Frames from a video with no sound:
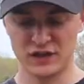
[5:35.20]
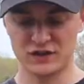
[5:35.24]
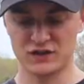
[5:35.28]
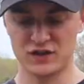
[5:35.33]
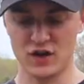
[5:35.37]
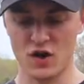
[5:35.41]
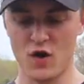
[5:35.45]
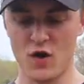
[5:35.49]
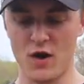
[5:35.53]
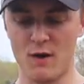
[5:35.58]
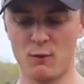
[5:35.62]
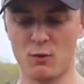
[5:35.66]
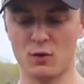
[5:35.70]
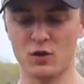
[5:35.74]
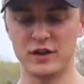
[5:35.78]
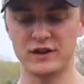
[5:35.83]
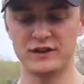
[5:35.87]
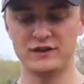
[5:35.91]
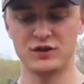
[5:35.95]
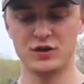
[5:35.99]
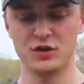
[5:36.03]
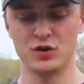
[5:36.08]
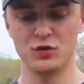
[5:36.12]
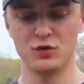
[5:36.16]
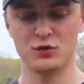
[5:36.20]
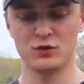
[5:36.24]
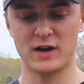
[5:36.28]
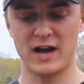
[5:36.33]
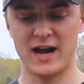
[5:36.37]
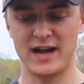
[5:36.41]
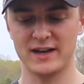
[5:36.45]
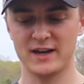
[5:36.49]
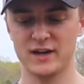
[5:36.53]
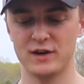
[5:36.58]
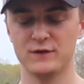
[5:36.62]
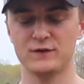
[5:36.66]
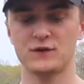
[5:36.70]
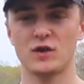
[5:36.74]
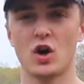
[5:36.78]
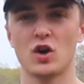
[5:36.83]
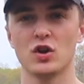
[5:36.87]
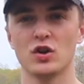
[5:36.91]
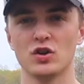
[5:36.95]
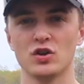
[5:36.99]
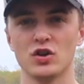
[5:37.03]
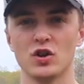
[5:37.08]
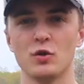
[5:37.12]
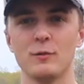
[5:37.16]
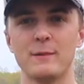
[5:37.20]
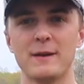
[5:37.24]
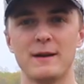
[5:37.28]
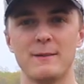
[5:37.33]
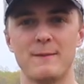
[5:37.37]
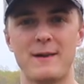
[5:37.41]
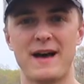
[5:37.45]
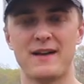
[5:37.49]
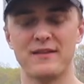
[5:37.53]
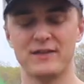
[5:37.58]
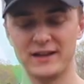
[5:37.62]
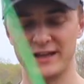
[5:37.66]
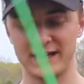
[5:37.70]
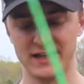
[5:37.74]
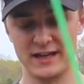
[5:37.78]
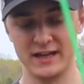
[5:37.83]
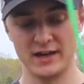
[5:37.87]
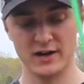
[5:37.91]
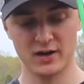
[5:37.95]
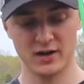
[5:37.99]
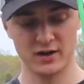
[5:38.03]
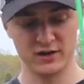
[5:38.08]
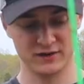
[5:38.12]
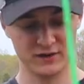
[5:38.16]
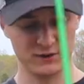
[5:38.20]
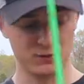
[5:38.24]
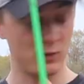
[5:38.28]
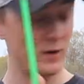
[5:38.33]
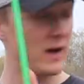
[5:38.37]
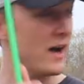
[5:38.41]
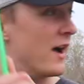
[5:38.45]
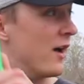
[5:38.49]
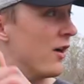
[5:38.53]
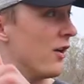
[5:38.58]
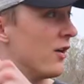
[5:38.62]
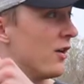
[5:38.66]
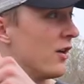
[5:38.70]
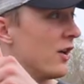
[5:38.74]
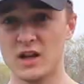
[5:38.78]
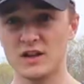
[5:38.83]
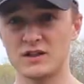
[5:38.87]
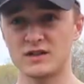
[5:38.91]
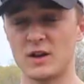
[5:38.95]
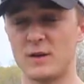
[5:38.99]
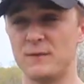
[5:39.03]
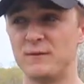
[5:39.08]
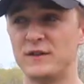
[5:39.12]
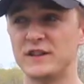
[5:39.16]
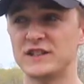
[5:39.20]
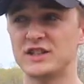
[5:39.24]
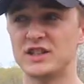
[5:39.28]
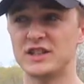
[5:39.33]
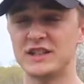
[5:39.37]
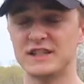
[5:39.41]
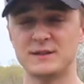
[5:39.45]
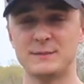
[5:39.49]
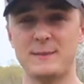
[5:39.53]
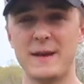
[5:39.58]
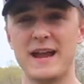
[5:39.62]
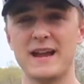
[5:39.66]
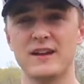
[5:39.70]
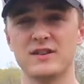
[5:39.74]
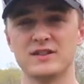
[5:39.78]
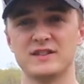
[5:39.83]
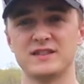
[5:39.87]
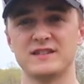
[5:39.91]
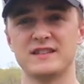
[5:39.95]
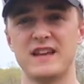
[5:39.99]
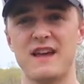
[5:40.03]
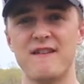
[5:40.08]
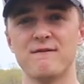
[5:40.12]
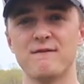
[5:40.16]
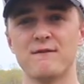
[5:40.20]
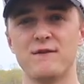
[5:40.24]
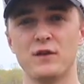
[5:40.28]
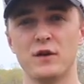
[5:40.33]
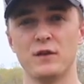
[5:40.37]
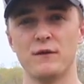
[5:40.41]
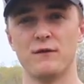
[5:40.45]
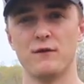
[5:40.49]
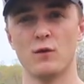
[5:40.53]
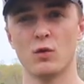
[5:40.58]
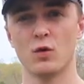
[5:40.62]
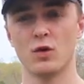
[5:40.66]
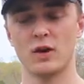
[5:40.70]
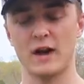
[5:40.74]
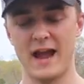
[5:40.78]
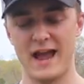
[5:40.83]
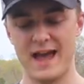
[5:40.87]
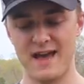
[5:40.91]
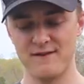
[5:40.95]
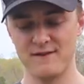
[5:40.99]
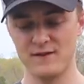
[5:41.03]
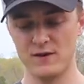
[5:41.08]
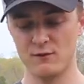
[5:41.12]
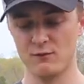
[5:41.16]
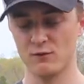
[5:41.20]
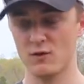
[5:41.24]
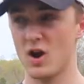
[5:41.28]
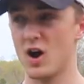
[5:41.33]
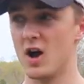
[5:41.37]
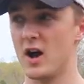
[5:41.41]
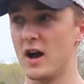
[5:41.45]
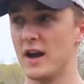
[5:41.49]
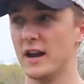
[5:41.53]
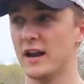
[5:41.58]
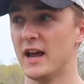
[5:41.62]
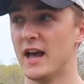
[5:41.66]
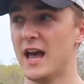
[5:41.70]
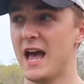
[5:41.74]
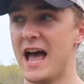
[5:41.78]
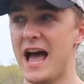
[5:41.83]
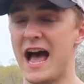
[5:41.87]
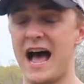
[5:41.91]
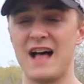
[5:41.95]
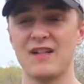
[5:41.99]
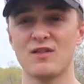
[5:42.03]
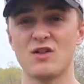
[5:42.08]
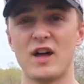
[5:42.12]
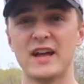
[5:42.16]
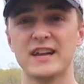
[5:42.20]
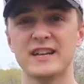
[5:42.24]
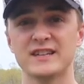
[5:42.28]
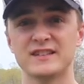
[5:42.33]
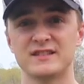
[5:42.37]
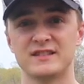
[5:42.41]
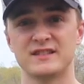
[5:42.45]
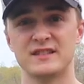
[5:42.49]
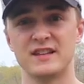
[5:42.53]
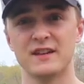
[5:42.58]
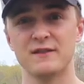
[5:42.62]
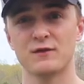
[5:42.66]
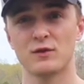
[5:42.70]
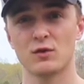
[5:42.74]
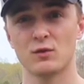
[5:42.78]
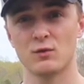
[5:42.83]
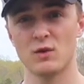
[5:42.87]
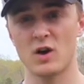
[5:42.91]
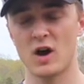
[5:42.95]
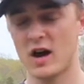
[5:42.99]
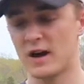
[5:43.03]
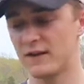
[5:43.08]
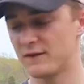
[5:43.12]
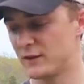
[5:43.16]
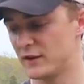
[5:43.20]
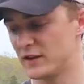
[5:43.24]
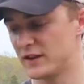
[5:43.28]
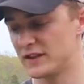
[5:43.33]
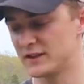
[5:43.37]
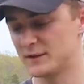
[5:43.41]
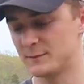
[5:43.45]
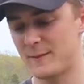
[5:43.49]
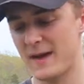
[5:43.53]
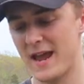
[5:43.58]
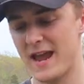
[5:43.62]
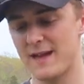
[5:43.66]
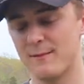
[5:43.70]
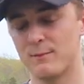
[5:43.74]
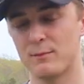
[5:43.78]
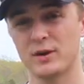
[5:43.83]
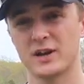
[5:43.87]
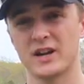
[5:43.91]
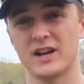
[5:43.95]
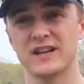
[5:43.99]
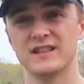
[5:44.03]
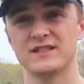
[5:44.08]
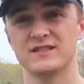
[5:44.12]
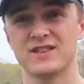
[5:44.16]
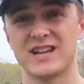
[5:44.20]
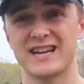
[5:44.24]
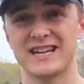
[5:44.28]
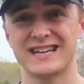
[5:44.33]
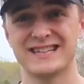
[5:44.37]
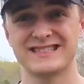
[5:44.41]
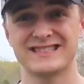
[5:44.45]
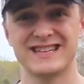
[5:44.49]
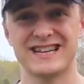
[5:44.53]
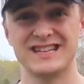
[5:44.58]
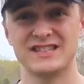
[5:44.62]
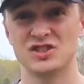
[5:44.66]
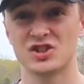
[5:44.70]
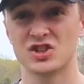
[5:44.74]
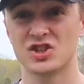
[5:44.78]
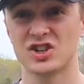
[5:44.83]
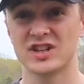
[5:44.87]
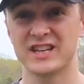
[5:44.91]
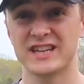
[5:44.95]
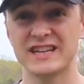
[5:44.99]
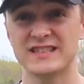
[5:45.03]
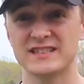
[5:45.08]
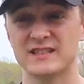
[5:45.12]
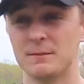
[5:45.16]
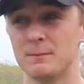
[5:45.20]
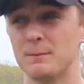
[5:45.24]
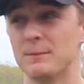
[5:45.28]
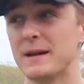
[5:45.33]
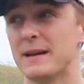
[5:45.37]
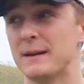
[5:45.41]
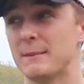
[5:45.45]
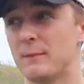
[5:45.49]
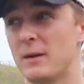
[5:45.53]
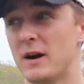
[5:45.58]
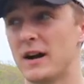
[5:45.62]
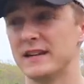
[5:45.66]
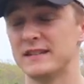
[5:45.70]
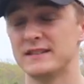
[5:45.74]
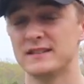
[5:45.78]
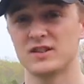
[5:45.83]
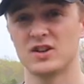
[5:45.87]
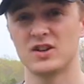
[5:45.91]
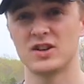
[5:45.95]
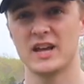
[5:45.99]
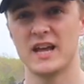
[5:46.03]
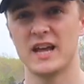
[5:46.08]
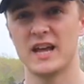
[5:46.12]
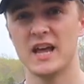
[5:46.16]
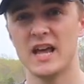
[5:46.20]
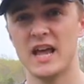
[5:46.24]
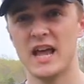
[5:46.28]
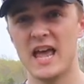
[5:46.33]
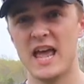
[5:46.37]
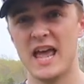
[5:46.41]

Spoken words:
So I wanted to kind of talk a little bit about the gear as well. So I'm fishing this bait on a 7'4" heavy rod. I like a stiffer rod for this bait because, like I said, you're going to get some big bites on it.